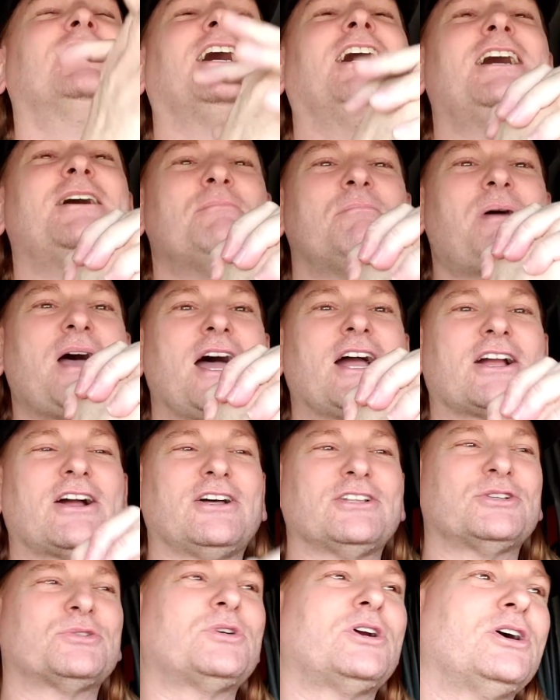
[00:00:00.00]
I'm back
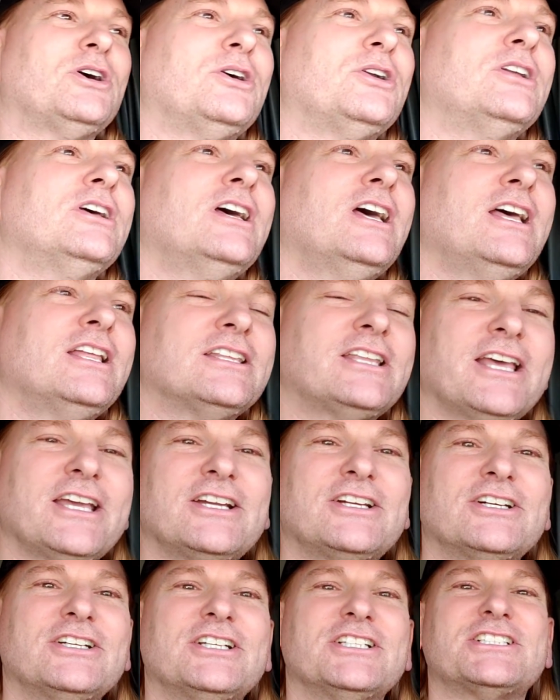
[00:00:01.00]
on the road.
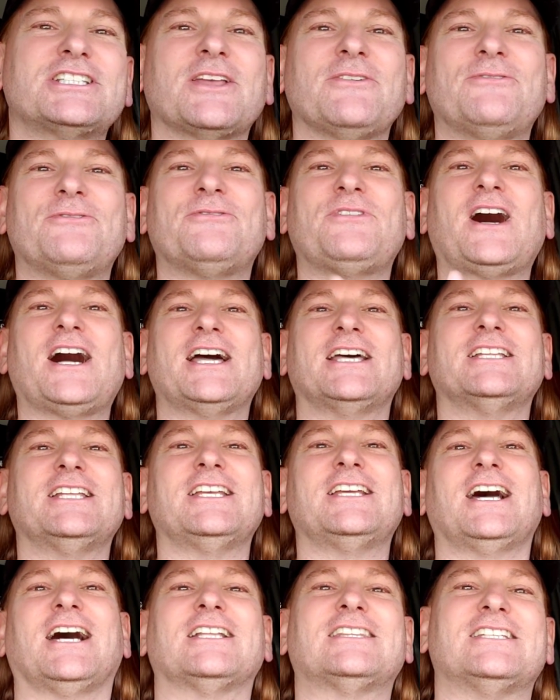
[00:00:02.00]
Thank goodness they
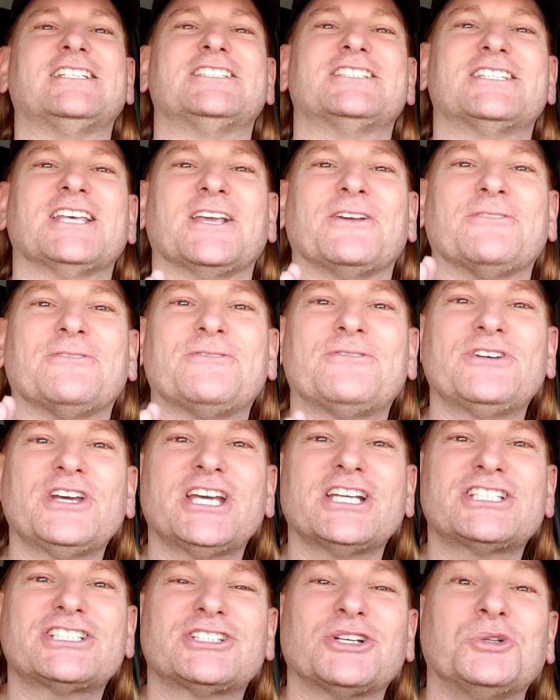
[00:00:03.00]
finally got this thing
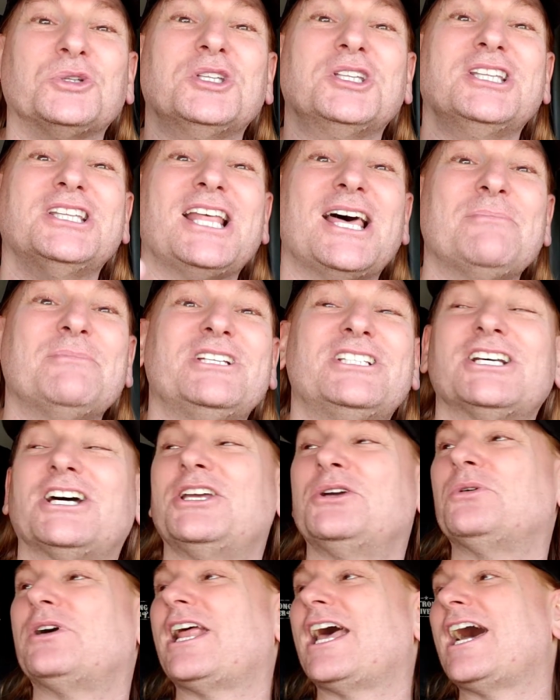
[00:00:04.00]
fixed. So let me tell you what